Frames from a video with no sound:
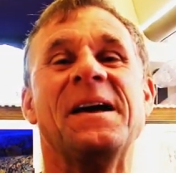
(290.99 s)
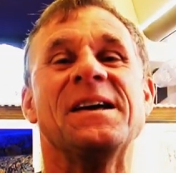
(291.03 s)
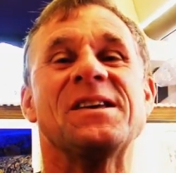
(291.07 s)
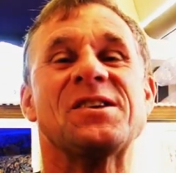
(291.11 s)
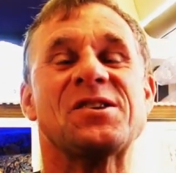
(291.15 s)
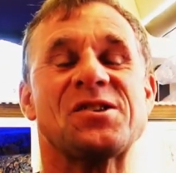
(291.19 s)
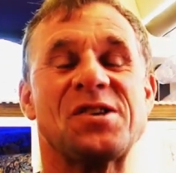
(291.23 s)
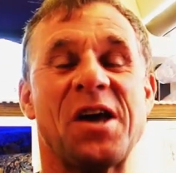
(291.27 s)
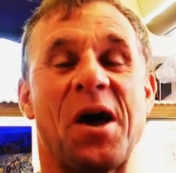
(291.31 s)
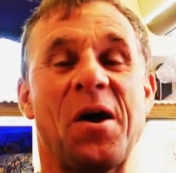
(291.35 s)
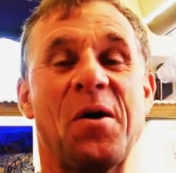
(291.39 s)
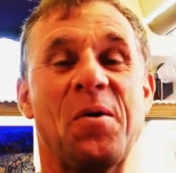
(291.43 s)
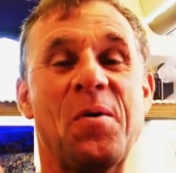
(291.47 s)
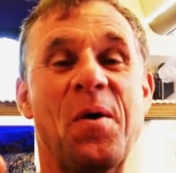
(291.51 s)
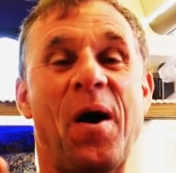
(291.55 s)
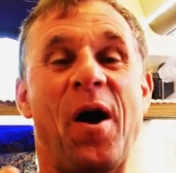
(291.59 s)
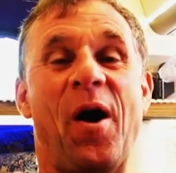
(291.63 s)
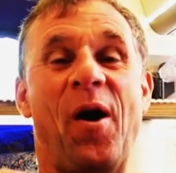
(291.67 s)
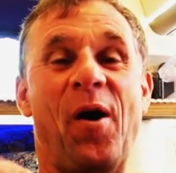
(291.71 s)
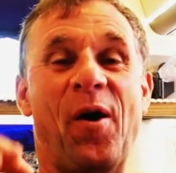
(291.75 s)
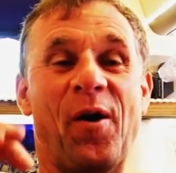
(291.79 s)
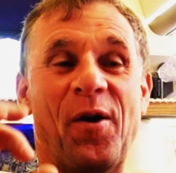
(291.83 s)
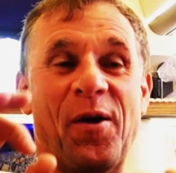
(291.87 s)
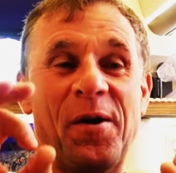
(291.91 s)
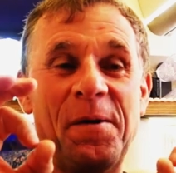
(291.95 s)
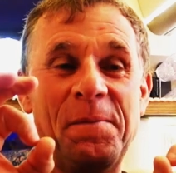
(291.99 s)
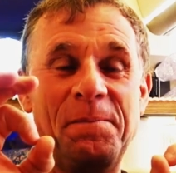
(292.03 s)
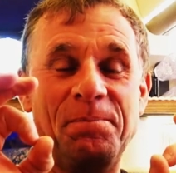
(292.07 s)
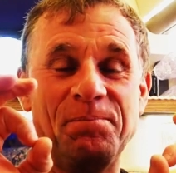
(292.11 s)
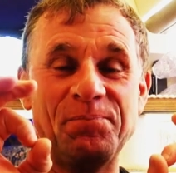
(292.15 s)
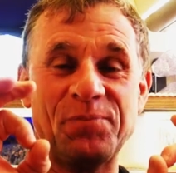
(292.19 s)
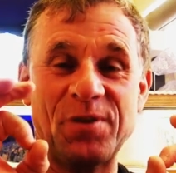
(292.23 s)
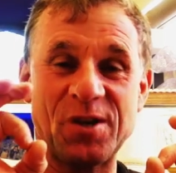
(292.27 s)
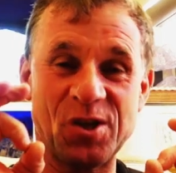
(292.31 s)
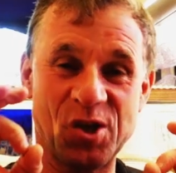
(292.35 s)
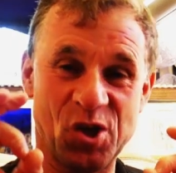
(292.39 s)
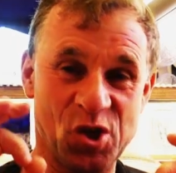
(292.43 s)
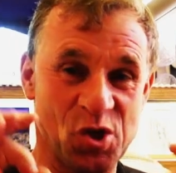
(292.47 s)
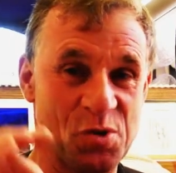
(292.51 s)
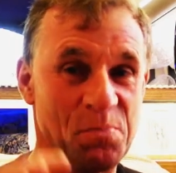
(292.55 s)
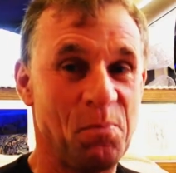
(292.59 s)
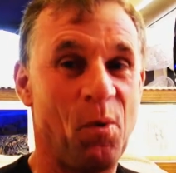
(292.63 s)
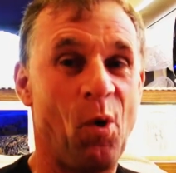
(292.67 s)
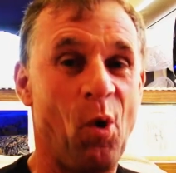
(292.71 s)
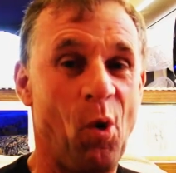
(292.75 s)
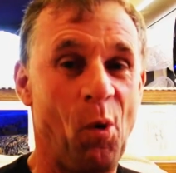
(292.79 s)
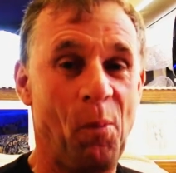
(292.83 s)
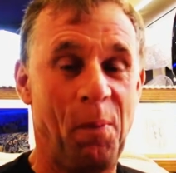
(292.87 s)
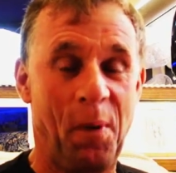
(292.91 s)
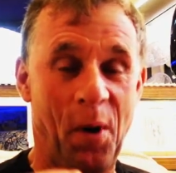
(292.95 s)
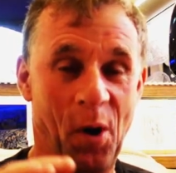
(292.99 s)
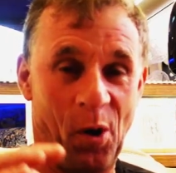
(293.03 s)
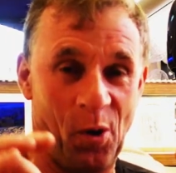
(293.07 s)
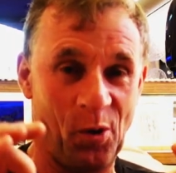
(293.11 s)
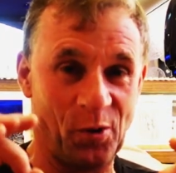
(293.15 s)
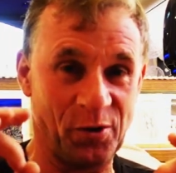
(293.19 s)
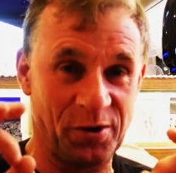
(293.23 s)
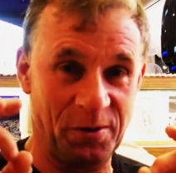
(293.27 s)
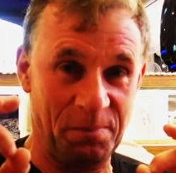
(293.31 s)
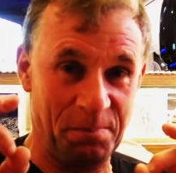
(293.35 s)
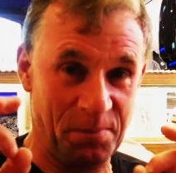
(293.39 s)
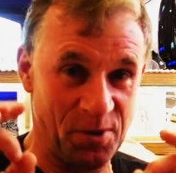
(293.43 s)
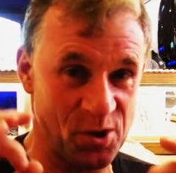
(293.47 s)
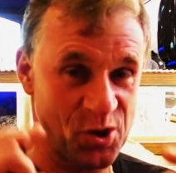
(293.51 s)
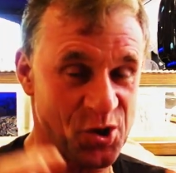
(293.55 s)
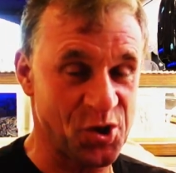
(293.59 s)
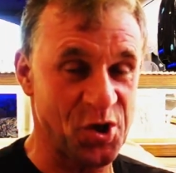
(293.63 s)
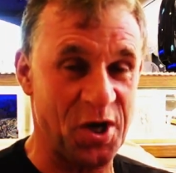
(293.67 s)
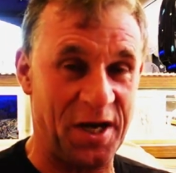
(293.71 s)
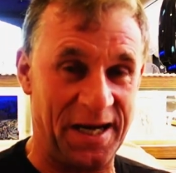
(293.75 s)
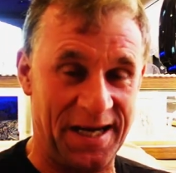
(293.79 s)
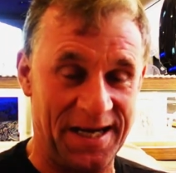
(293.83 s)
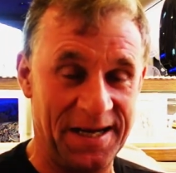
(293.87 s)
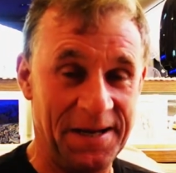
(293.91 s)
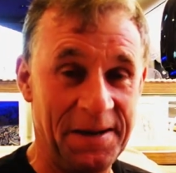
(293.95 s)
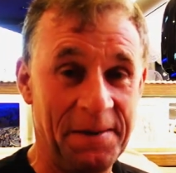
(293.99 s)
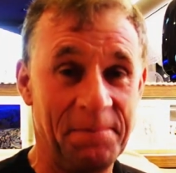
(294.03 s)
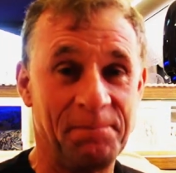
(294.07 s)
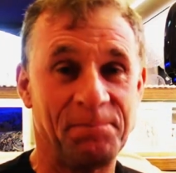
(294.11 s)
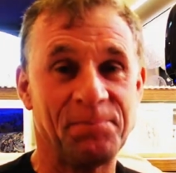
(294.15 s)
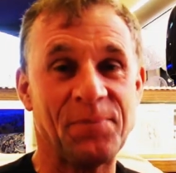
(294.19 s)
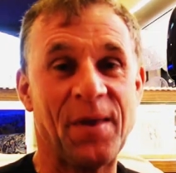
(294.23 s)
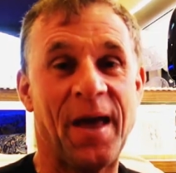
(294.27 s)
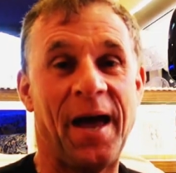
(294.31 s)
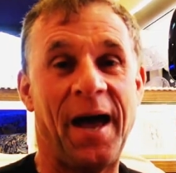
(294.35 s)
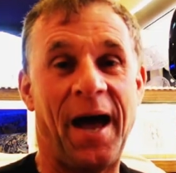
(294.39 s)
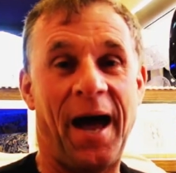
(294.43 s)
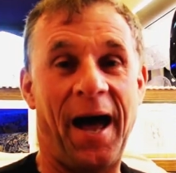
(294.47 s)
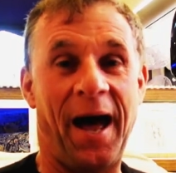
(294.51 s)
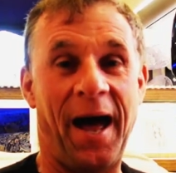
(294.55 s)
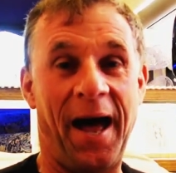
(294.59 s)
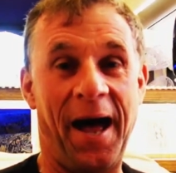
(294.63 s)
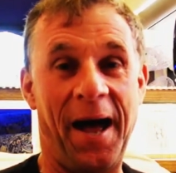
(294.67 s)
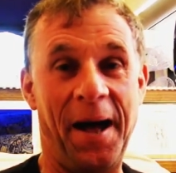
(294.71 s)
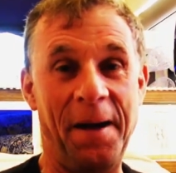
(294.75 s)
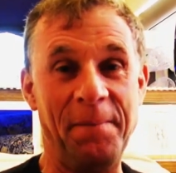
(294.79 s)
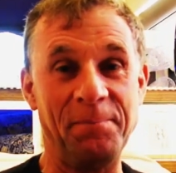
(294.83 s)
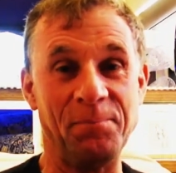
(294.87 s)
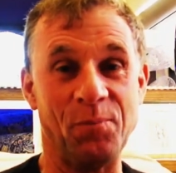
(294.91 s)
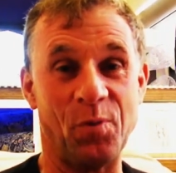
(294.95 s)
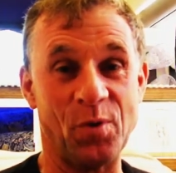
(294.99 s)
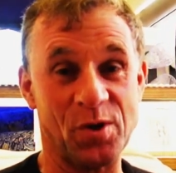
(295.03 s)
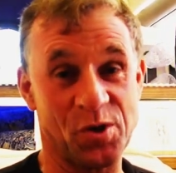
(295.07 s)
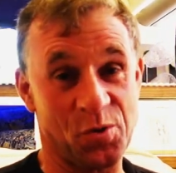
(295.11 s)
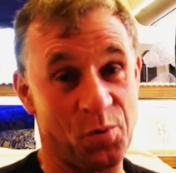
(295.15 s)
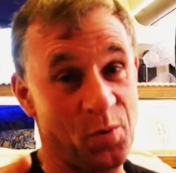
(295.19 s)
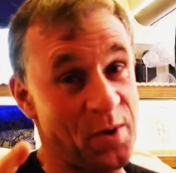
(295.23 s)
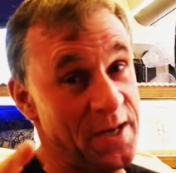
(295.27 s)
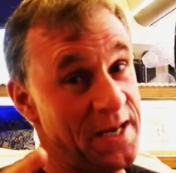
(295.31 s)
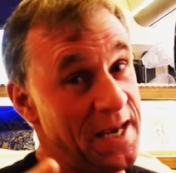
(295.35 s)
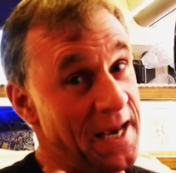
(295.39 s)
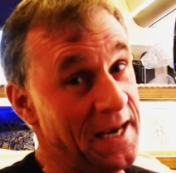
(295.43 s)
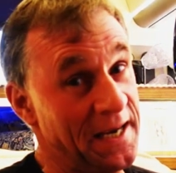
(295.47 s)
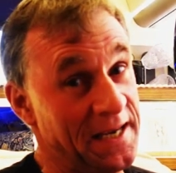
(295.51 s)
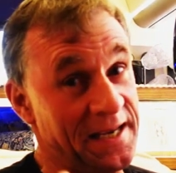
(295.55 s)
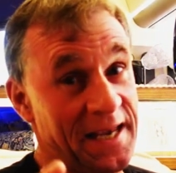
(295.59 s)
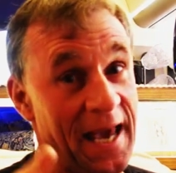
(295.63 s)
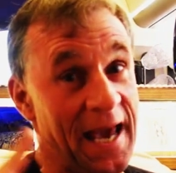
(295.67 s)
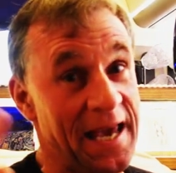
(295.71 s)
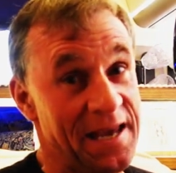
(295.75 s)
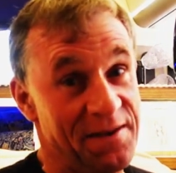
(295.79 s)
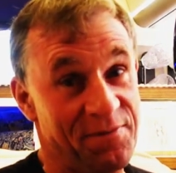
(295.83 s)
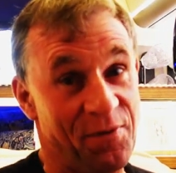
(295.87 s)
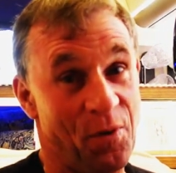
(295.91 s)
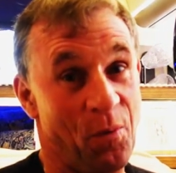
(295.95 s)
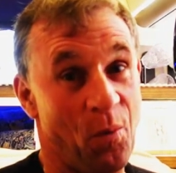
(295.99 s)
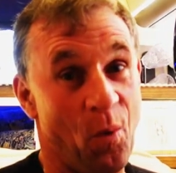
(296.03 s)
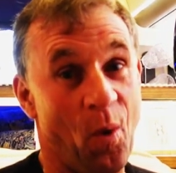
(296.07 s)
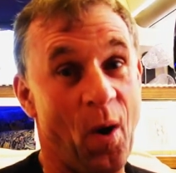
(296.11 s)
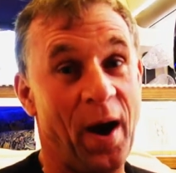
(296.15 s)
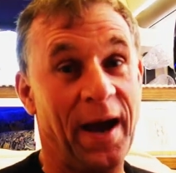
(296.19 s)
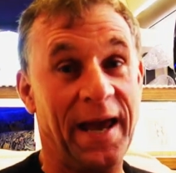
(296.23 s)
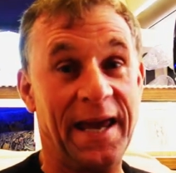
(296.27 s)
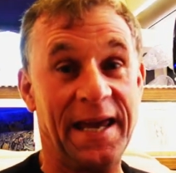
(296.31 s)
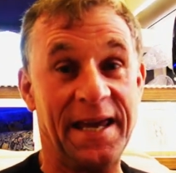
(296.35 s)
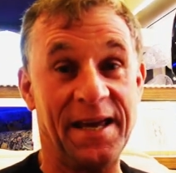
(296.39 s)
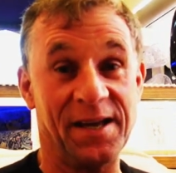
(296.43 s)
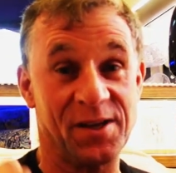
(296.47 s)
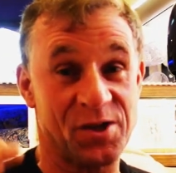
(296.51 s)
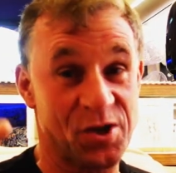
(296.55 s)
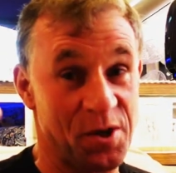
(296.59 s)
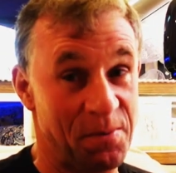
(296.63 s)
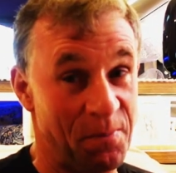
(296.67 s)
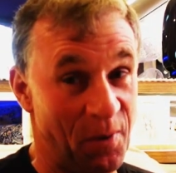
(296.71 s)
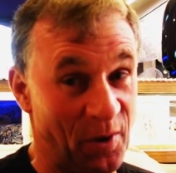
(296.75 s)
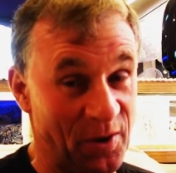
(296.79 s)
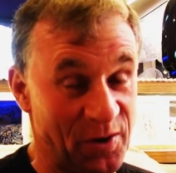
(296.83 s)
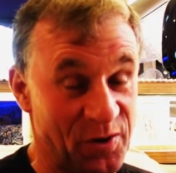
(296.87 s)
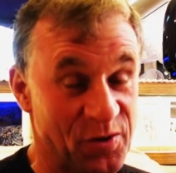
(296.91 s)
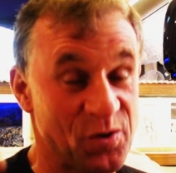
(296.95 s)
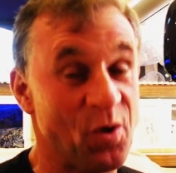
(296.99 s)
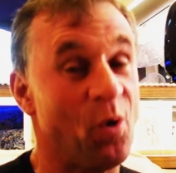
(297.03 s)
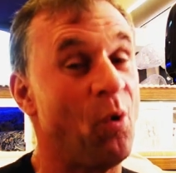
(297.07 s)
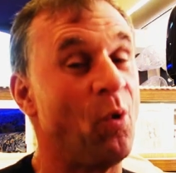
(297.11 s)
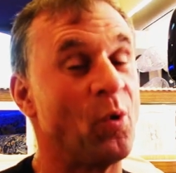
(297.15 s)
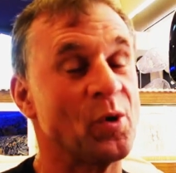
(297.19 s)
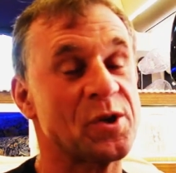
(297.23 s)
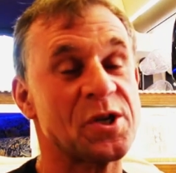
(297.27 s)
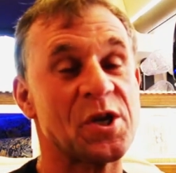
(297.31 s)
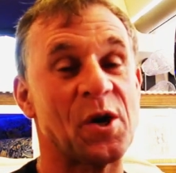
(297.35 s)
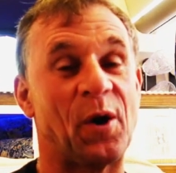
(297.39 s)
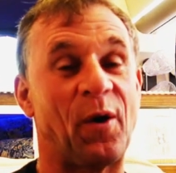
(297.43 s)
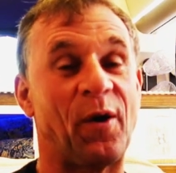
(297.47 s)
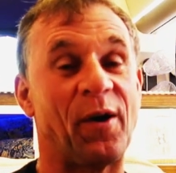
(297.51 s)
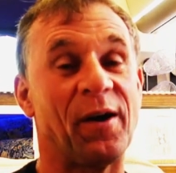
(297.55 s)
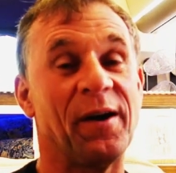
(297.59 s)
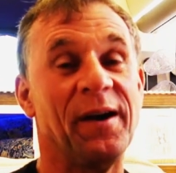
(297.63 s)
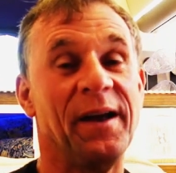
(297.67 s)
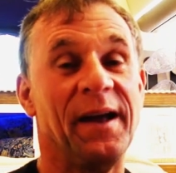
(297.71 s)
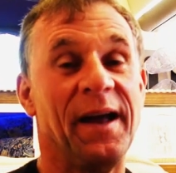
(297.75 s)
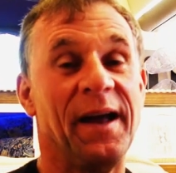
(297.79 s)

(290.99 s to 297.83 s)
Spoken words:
So our small pod machine, which we gave away to my daughter,